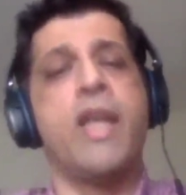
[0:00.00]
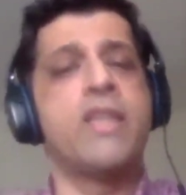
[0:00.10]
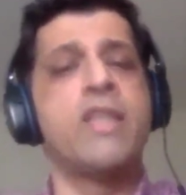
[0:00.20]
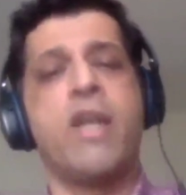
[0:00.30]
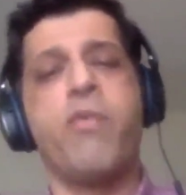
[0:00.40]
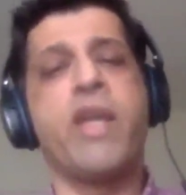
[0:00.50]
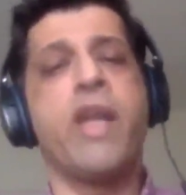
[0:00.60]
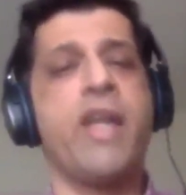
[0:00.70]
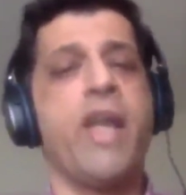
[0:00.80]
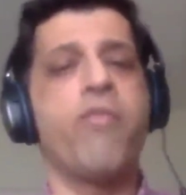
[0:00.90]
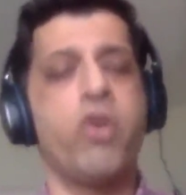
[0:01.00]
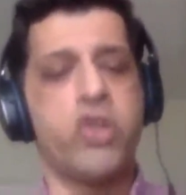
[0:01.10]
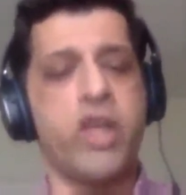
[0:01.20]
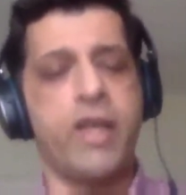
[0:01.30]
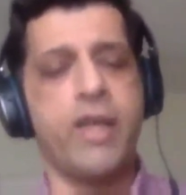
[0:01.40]
I think one of the lessons
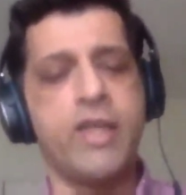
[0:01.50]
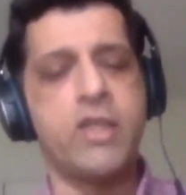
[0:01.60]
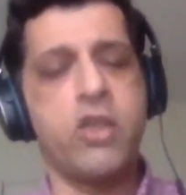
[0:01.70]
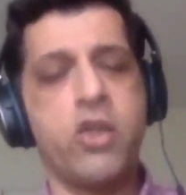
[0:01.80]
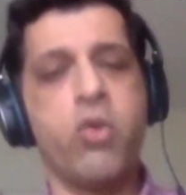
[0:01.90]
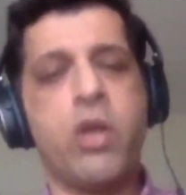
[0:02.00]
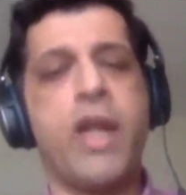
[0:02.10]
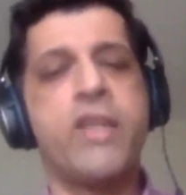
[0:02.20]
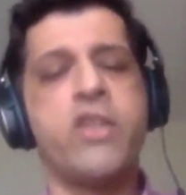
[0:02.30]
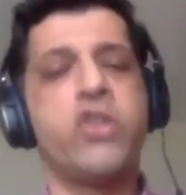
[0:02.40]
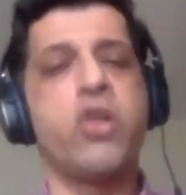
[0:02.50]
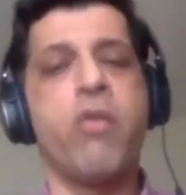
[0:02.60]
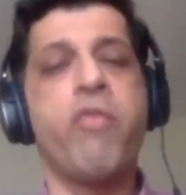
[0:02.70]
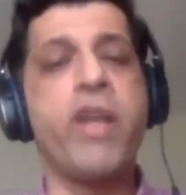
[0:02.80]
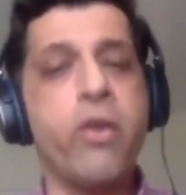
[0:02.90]
that we can take for China is the
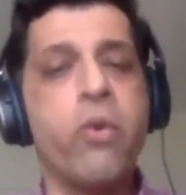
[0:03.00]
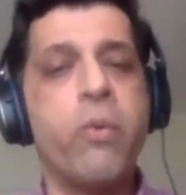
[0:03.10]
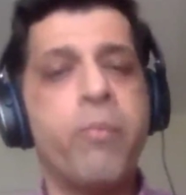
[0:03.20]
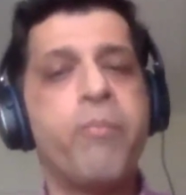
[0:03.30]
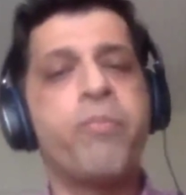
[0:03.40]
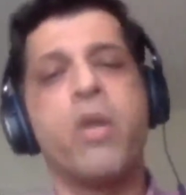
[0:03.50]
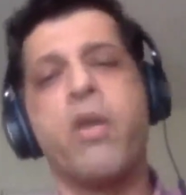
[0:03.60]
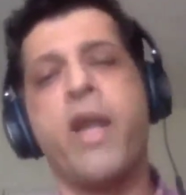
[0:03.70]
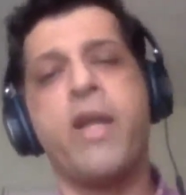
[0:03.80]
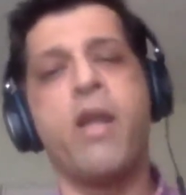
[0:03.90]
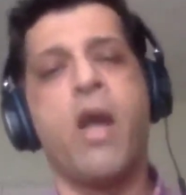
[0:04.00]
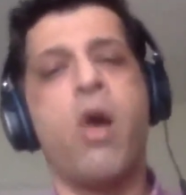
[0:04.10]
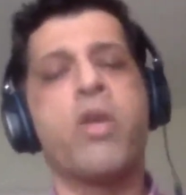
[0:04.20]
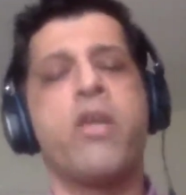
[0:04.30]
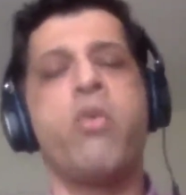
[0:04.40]
utilization of video,
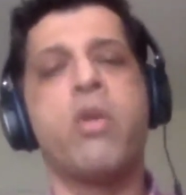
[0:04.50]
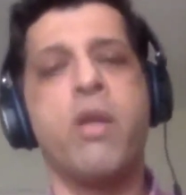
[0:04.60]
right?